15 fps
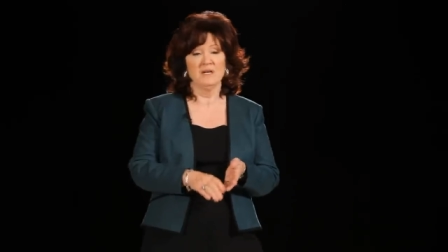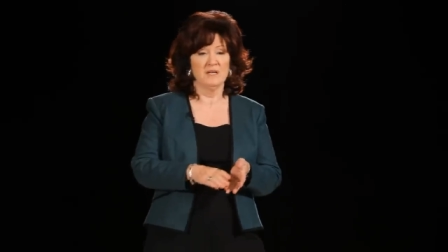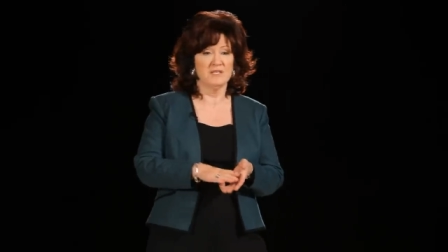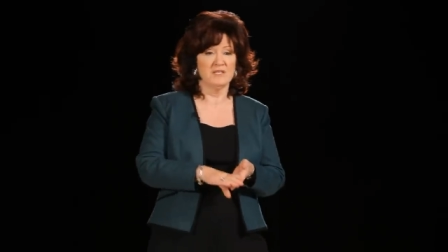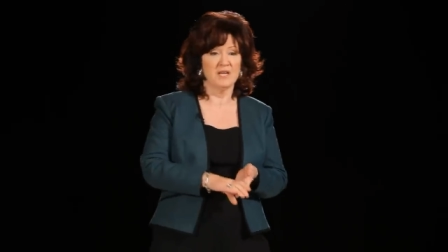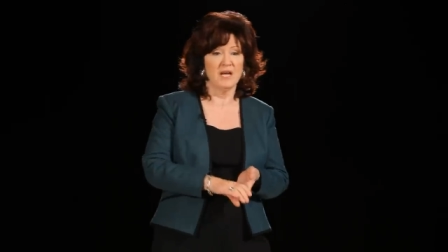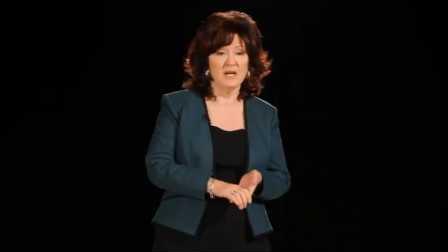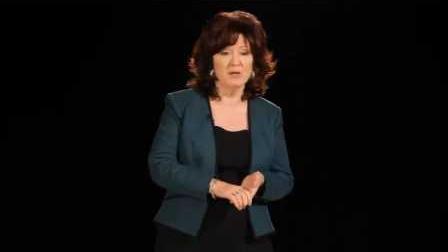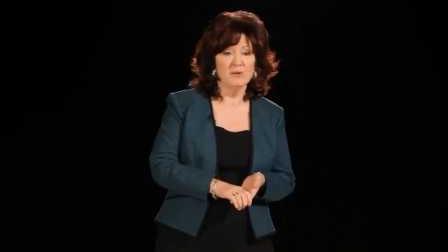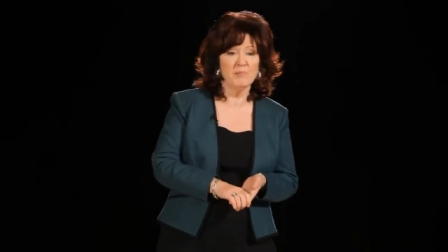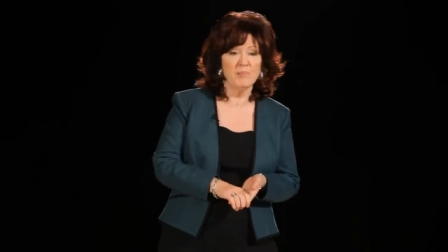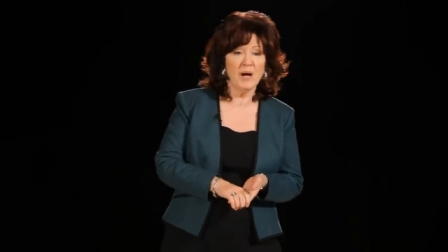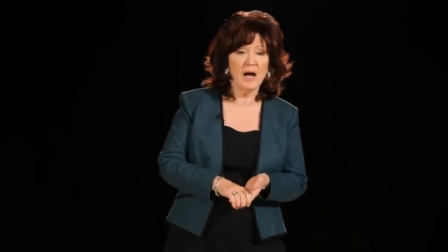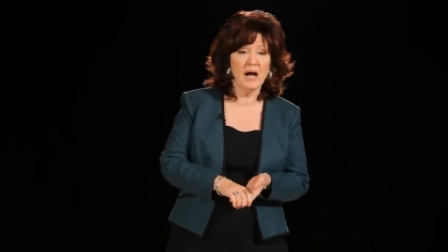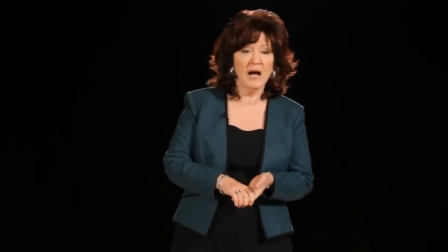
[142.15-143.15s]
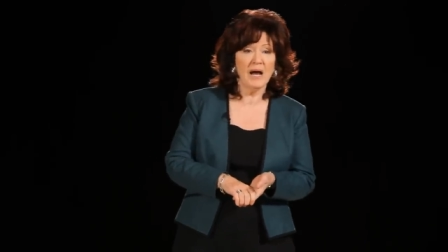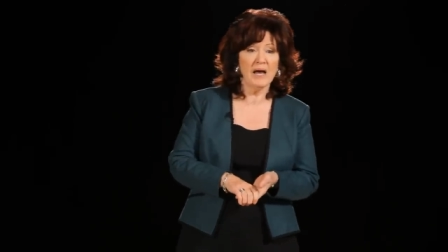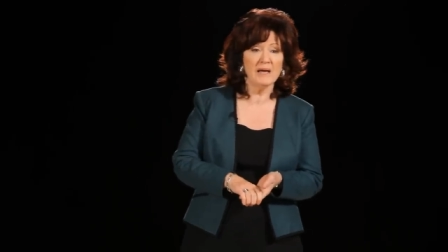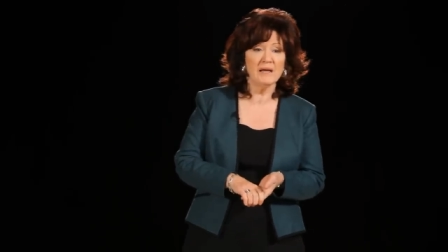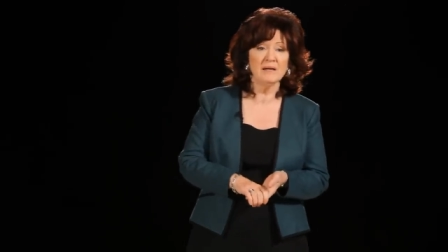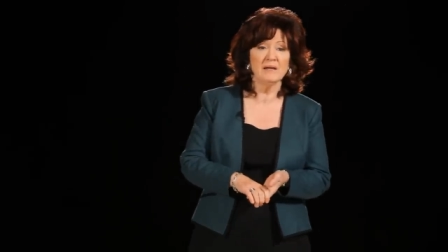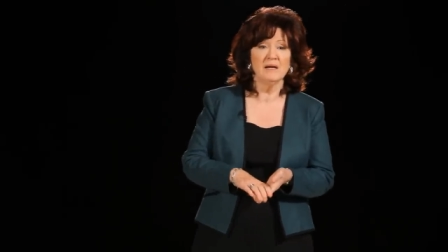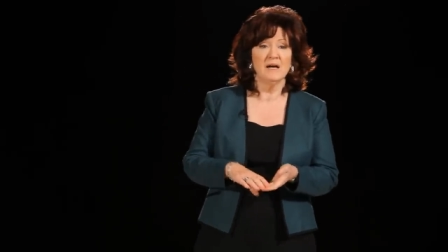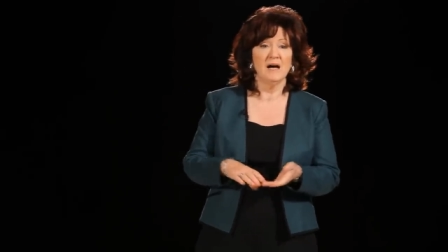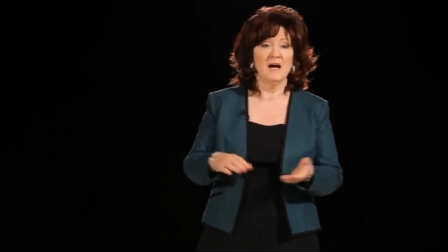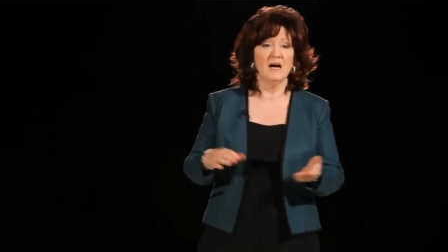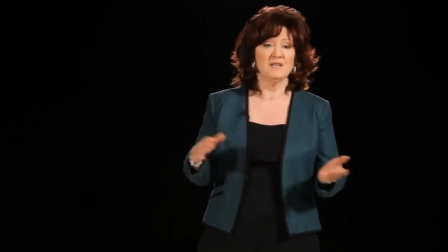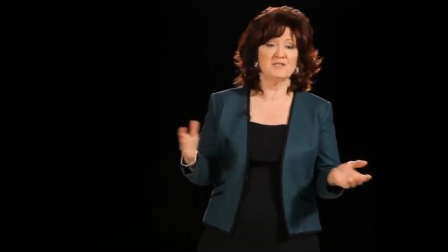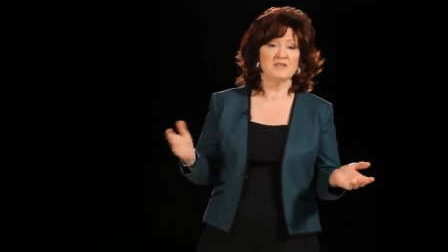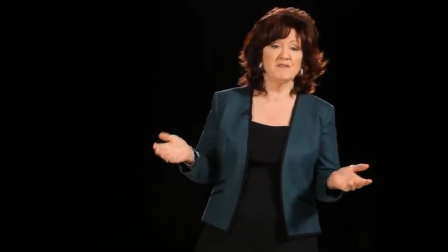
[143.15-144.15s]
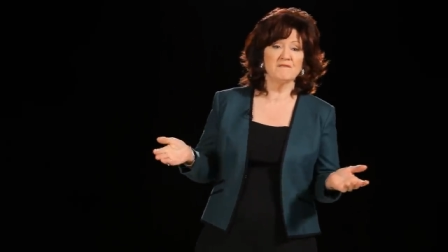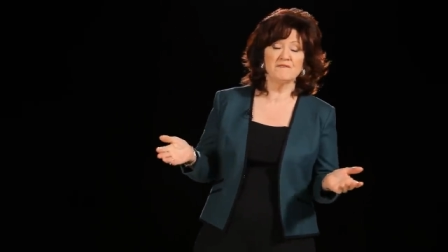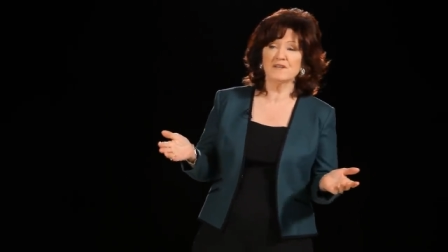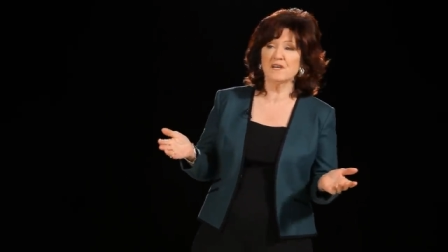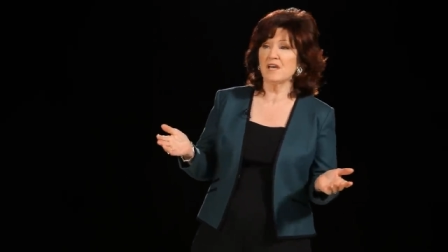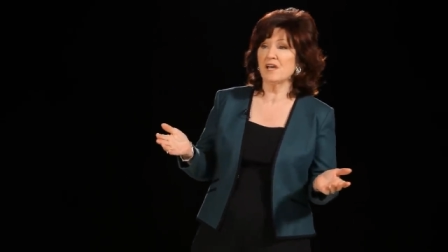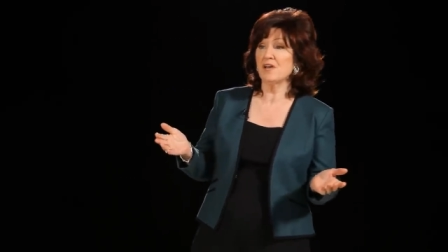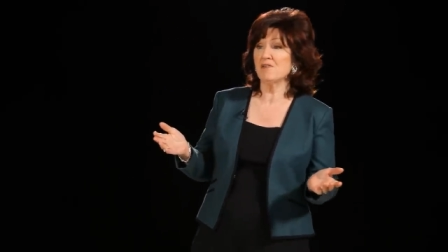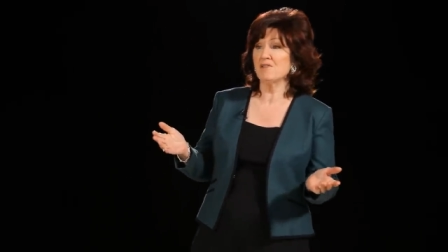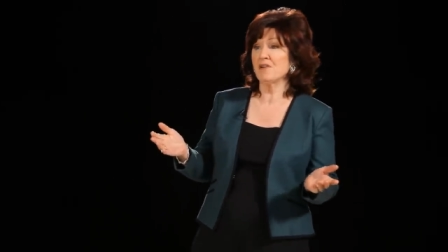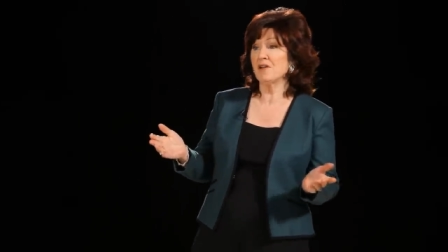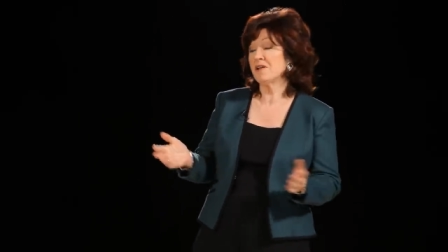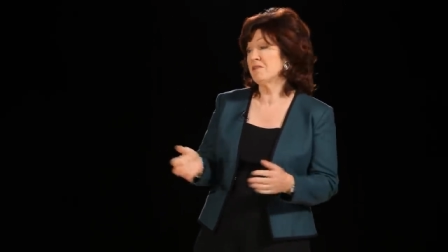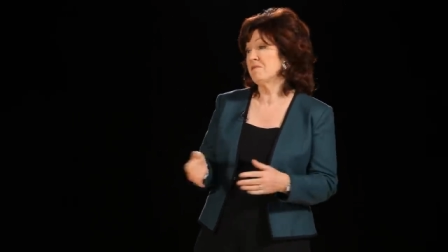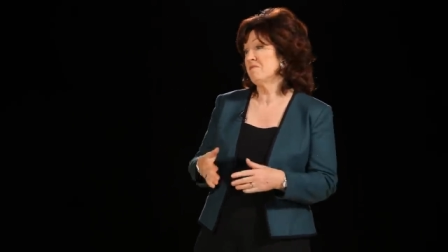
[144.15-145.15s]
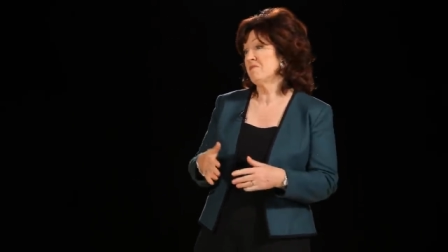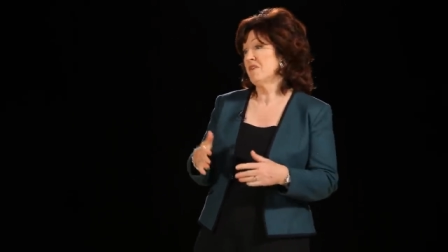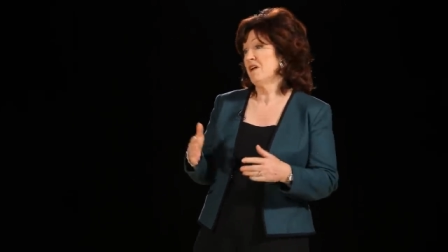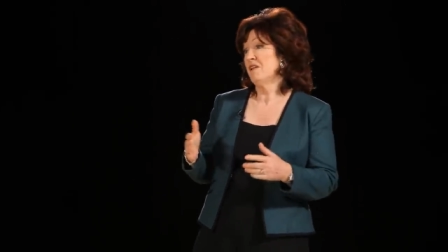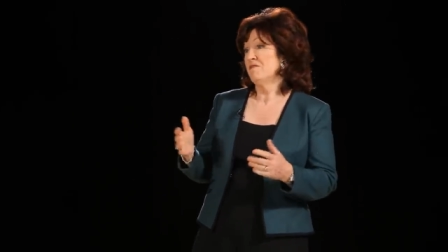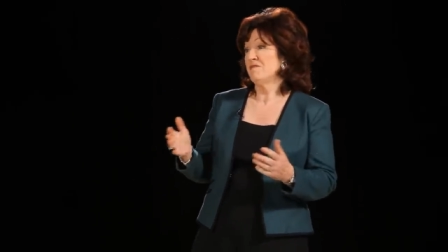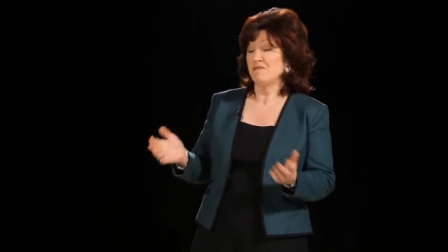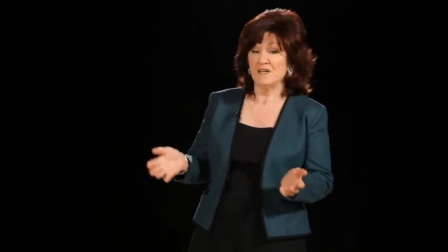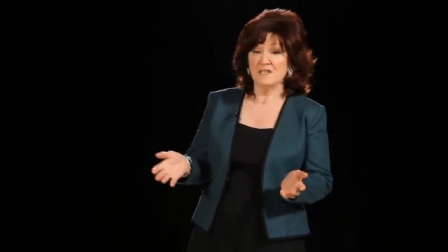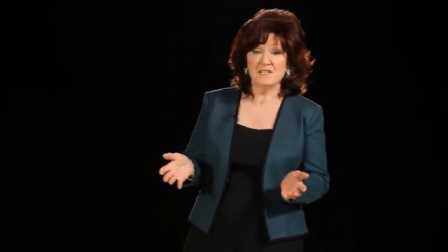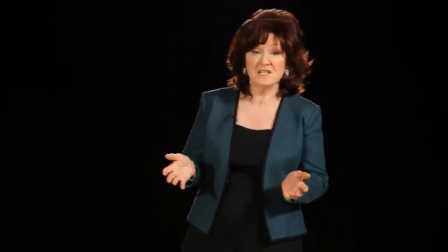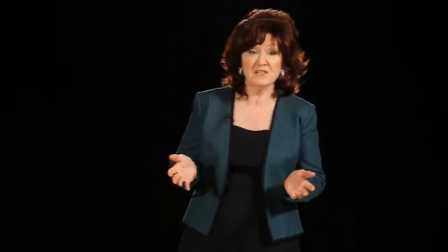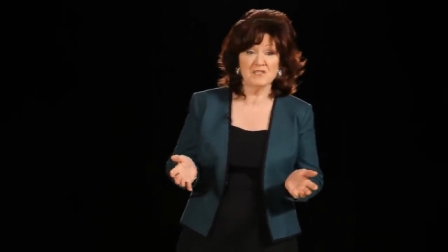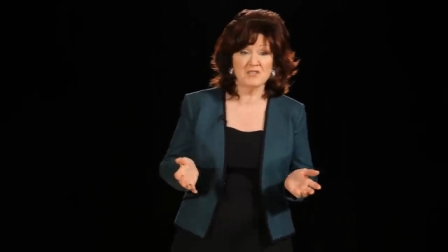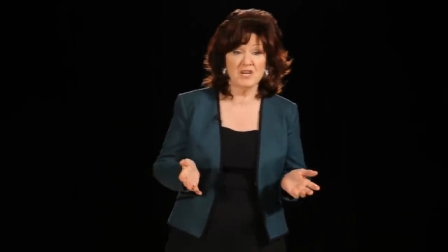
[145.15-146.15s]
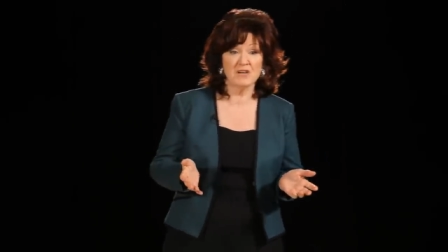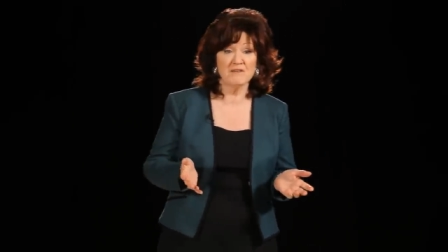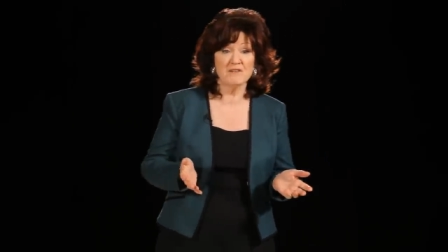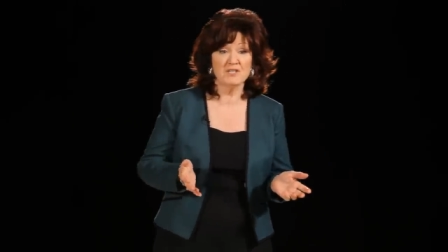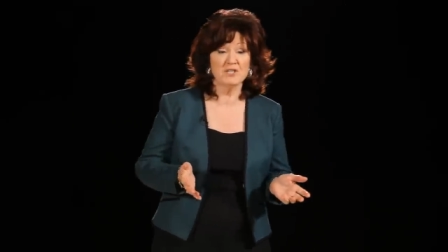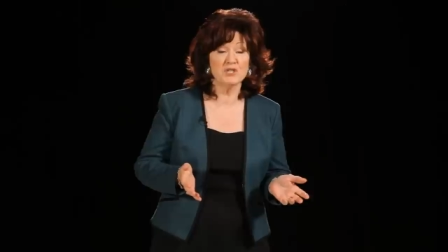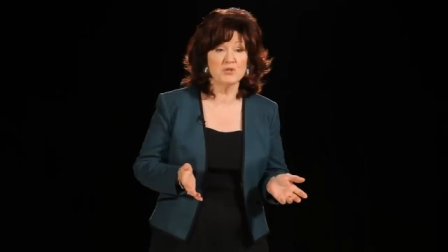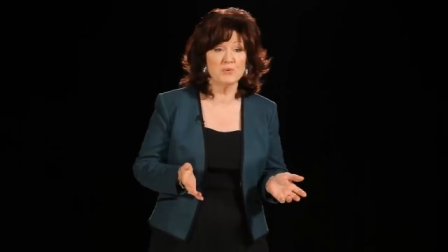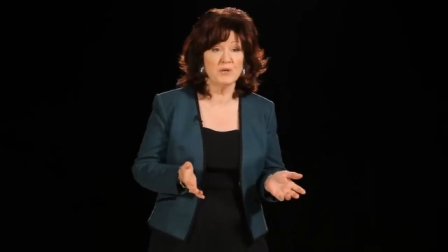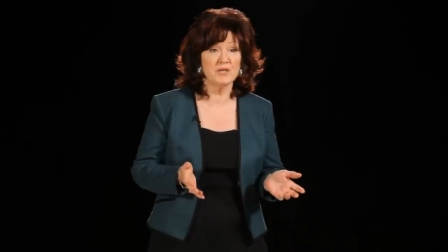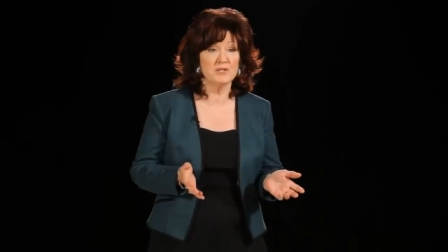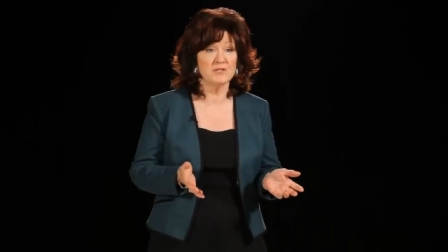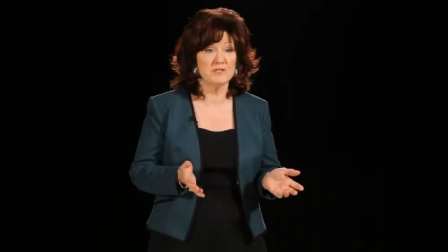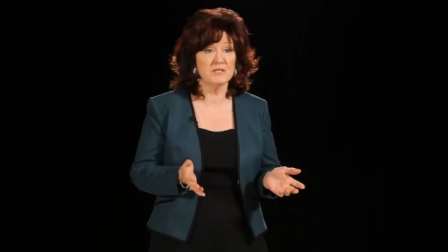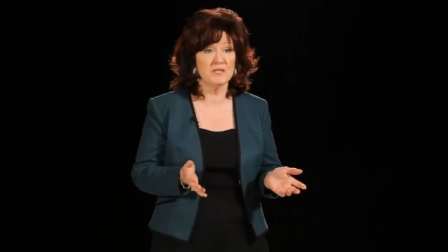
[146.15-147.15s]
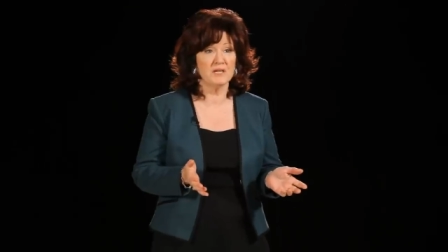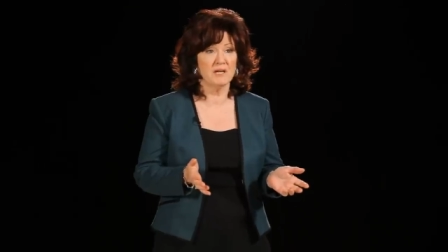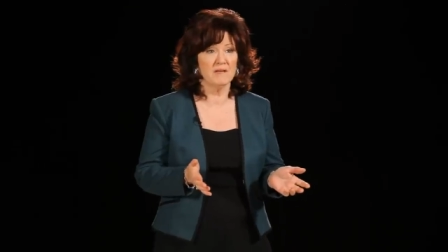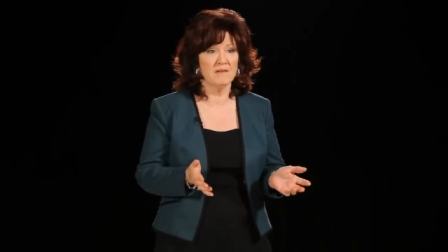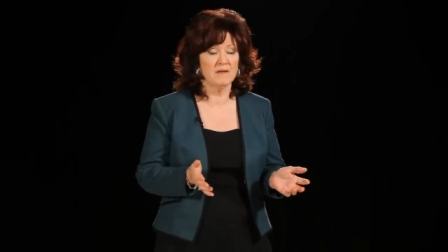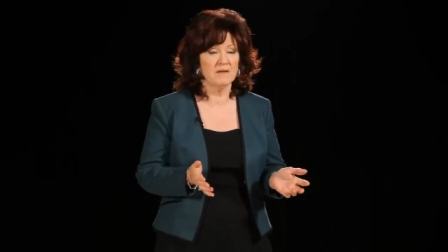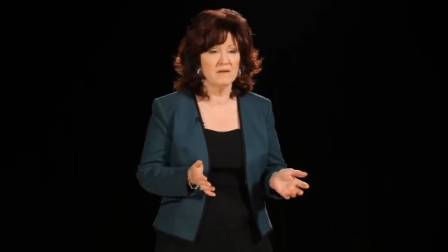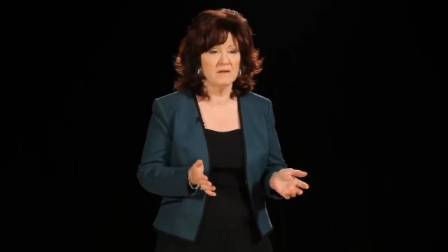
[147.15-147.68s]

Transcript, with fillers: saying goodbye, asking for caring, facing scary situations together.